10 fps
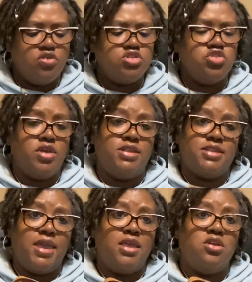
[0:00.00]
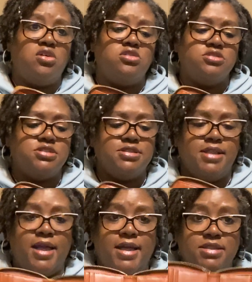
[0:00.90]
So it has eight card
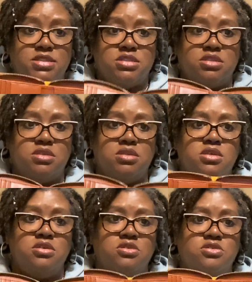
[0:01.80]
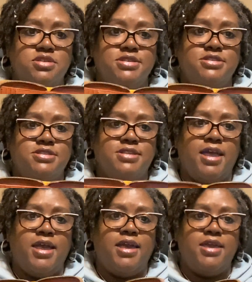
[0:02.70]
slots on each
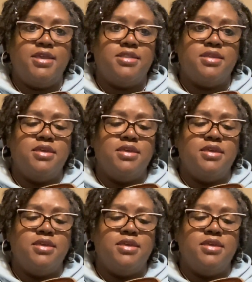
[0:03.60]
side.